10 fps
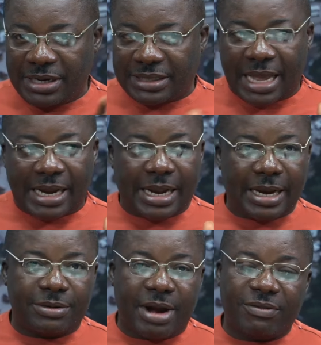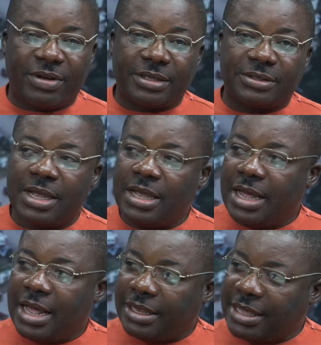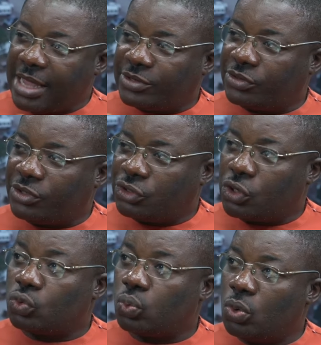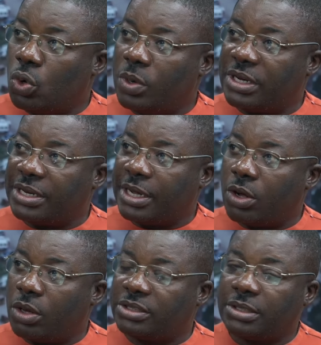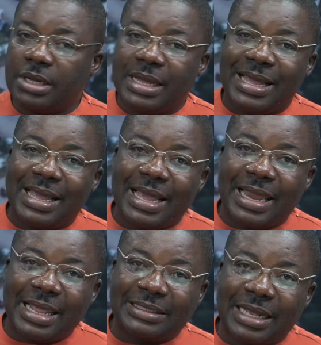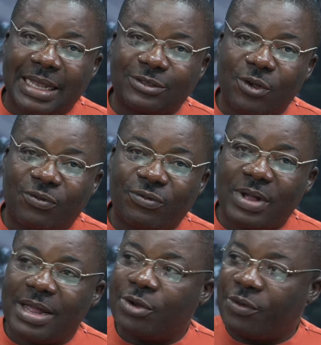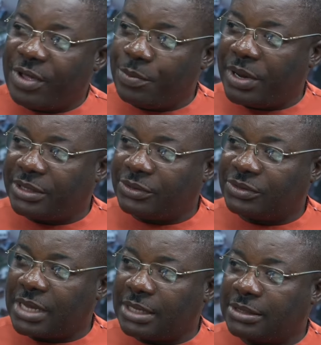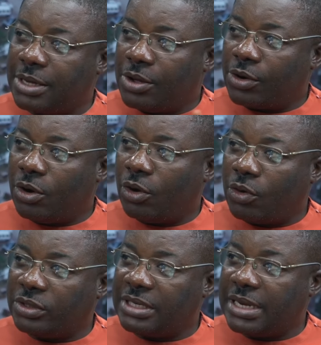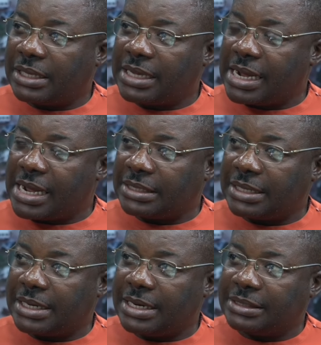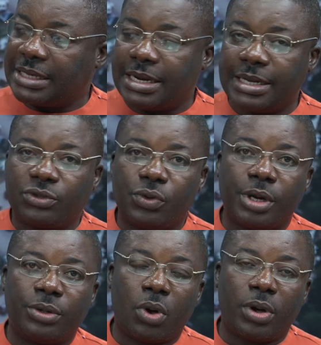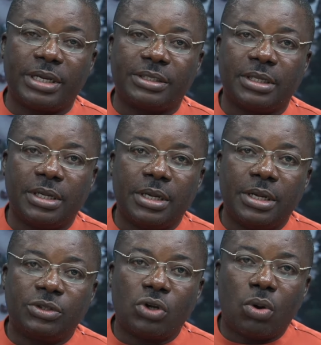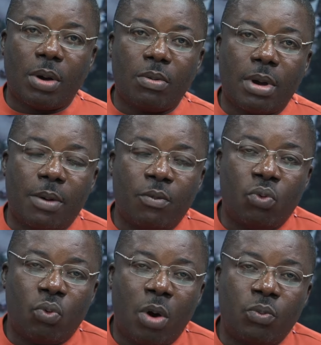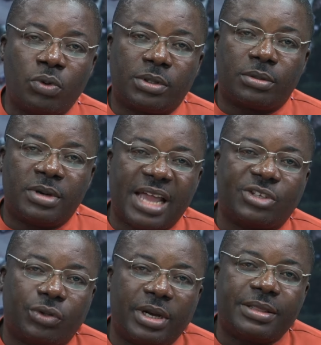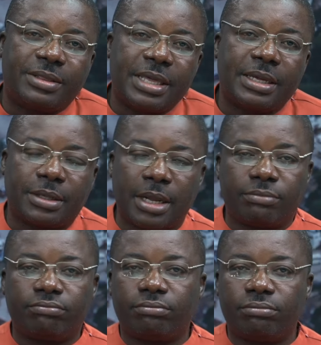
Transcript: the tanker drivers and the associations will know whether they got a letter as of November to start collocating their tankers, and they decided to ignore it. So one would naturally think that,